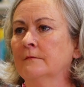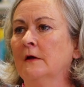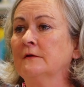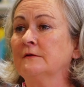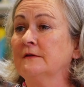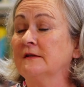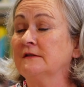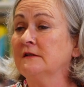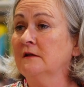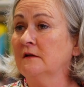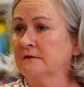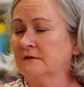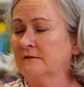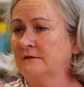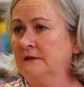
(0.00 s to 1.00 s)
So that's
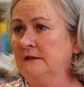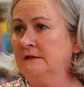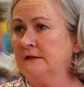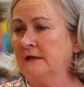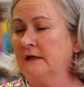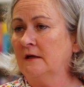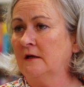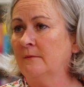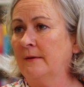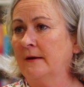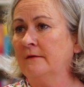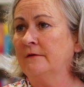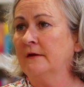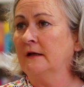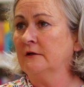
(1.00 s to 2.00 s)
lots of detail
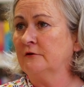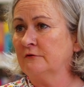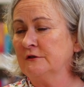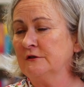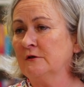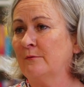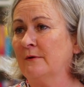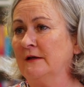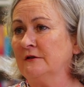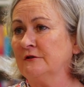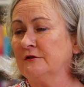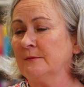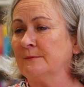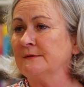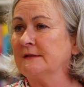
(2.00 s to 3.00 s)
about the electrician
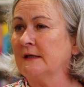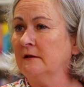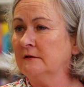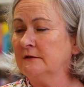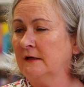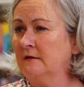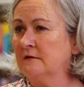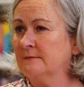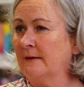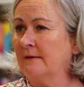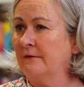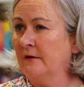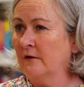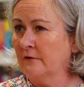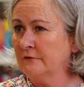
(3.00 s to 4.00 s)
apprenticeships. Can you tell us
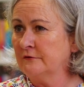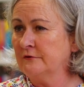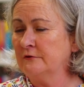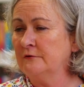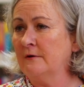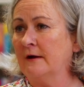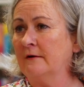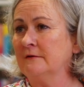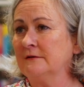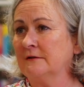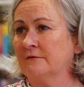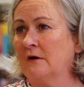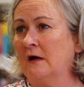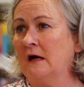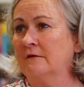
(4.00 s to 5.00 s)
about the other two areas
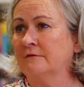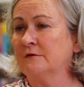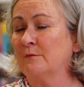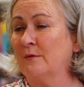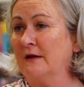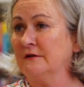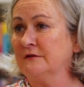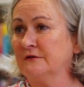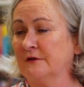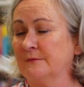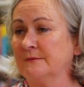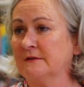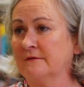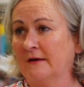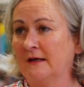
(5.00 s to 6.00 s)
of craft
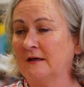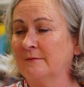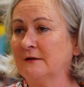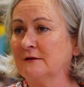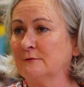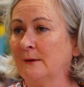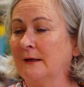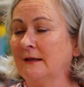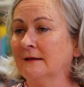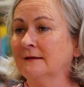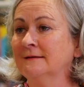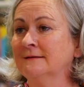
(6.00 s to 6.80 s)
apprenticeships available as well?